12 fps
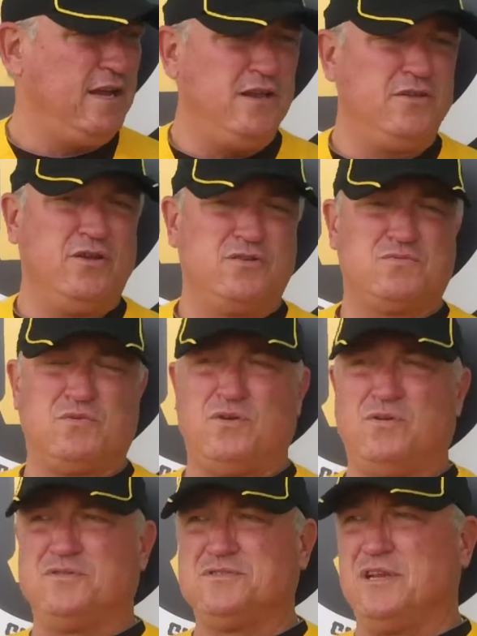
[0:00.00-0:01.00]
in those
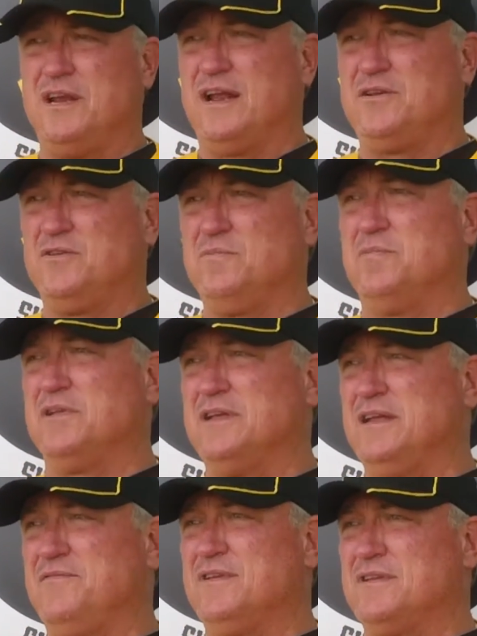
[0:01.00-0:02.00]
roles, and I do
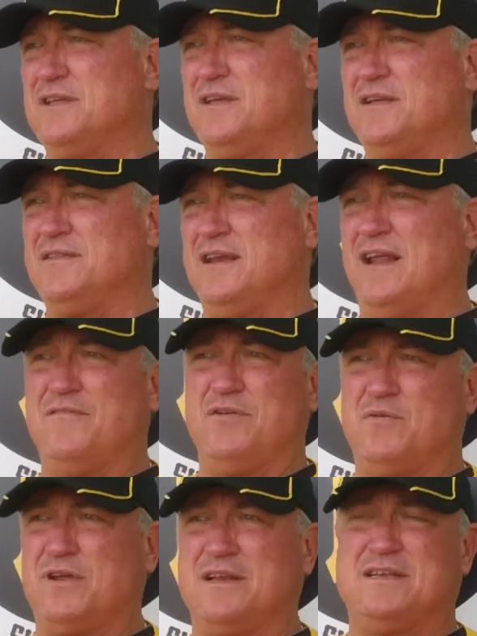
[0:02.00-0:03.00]
believe that Evan
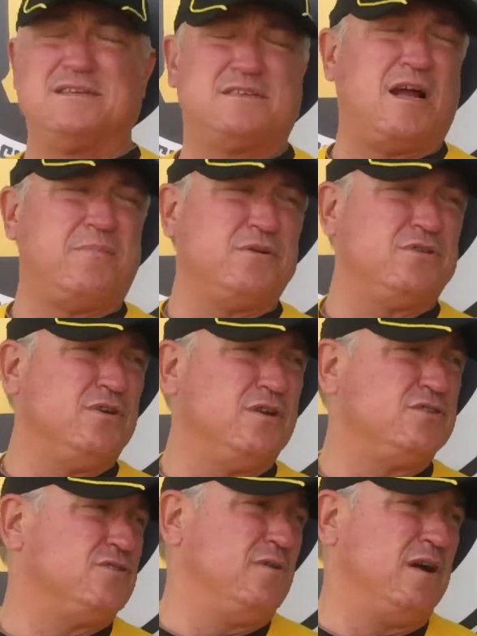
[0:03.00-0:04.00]
will get his
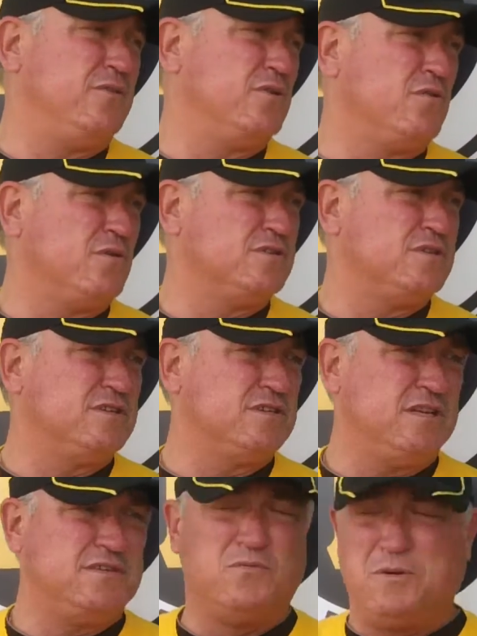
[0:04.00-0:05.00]
opportunities throughout the course of the
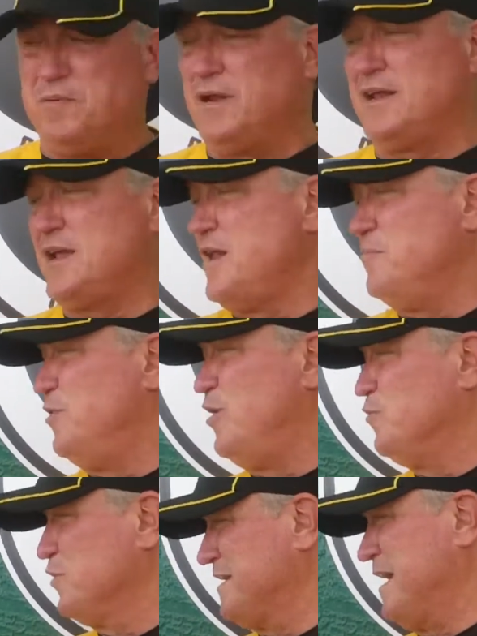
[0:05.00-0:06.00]
season. We play the kind of
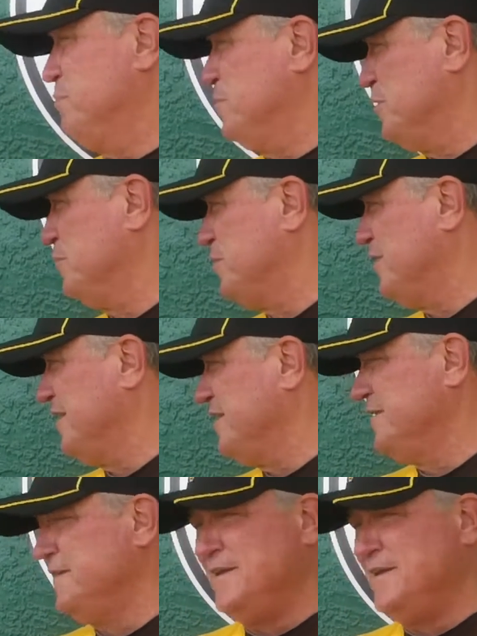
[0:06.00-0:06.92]
ball we're capable of playing,